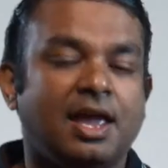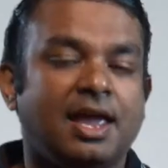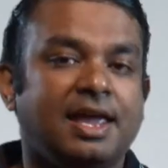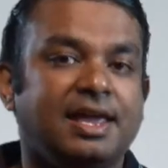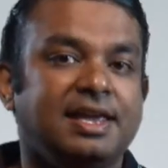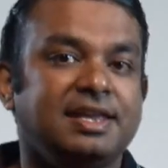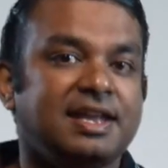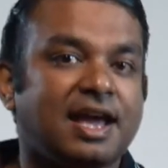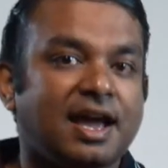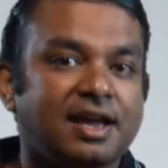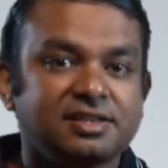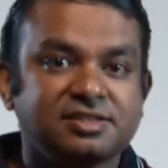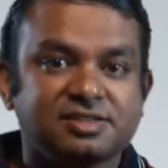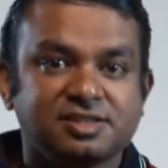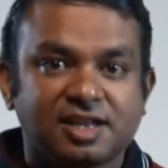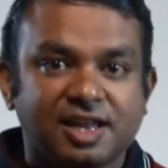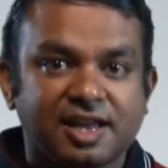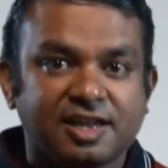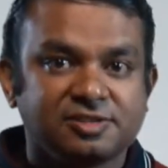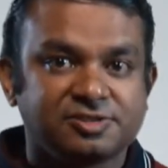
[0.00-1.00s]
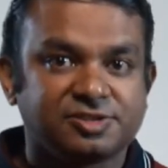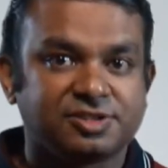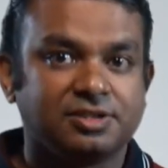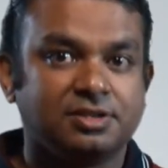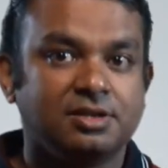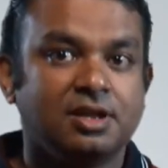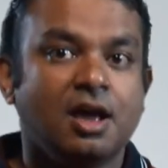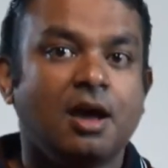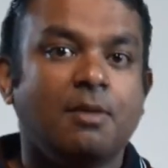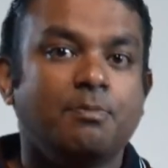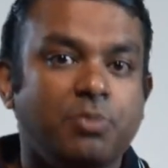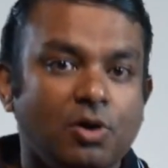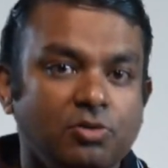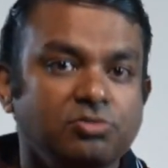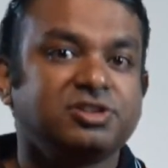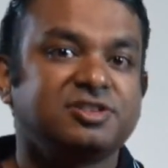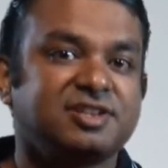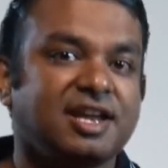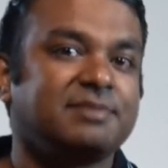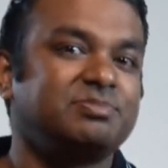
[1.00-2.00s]
In isolation, both
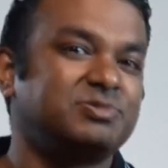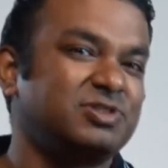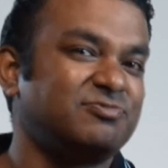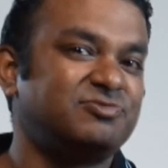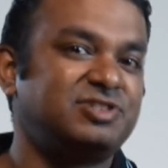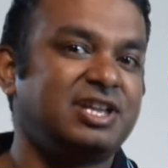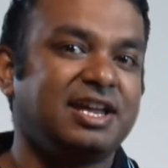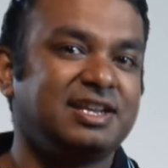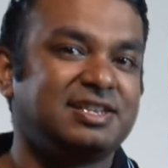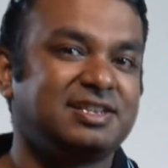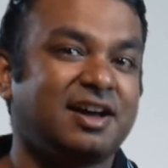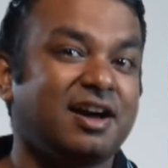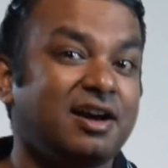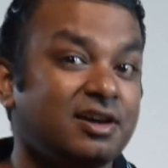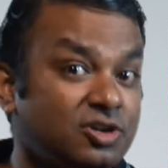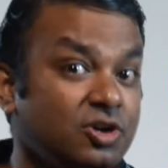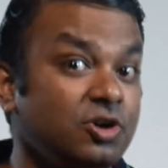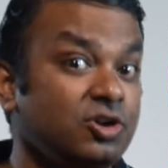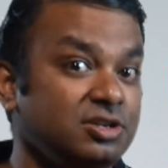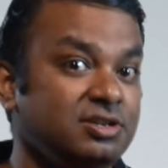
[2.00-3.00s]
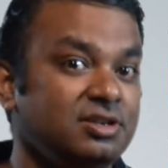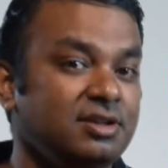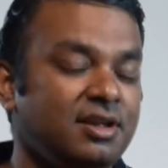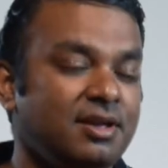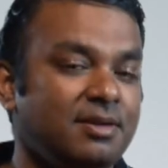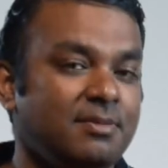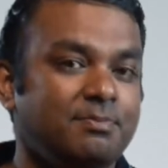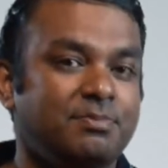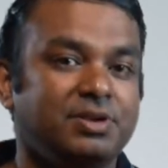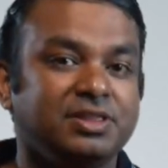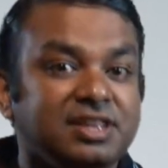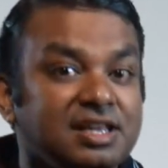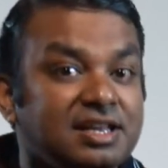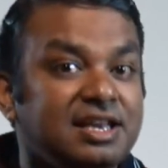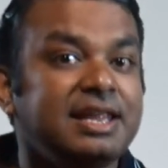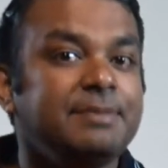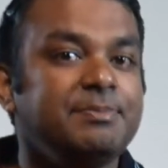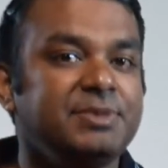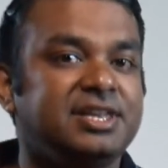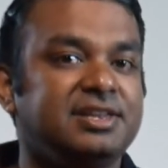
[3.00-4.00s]
types of data are good, but they're
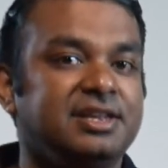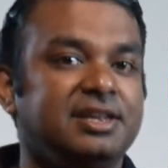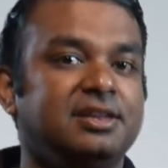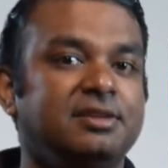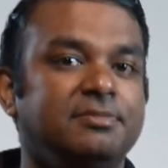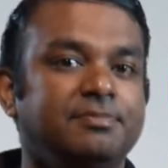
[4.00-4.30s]
limited.